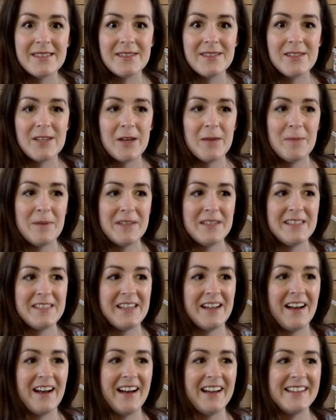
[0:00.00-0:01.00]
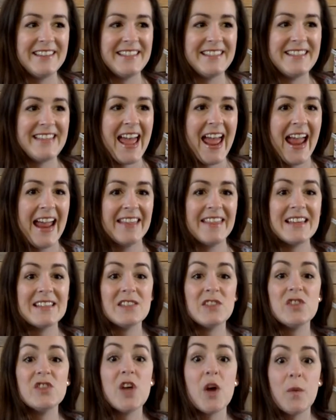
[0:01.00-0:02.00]
superstar today.
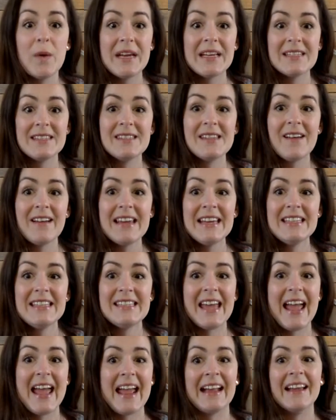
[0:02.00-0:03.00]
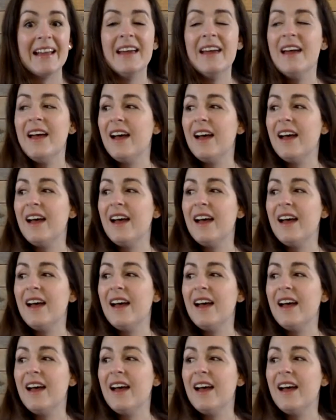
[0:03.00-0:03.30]
That's so exciting.